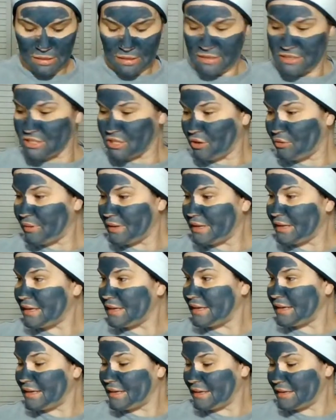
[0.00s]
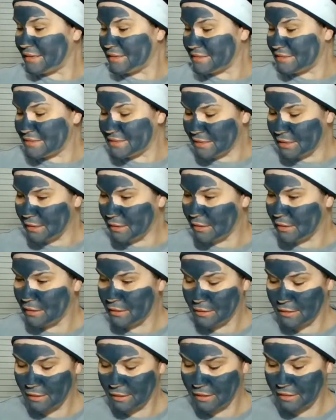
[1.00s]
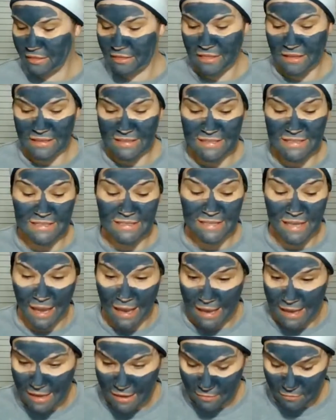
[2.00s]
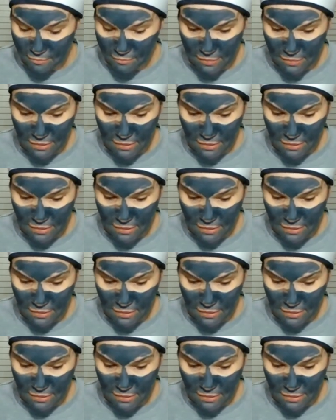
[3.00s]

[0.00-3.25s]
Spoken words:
So it is the same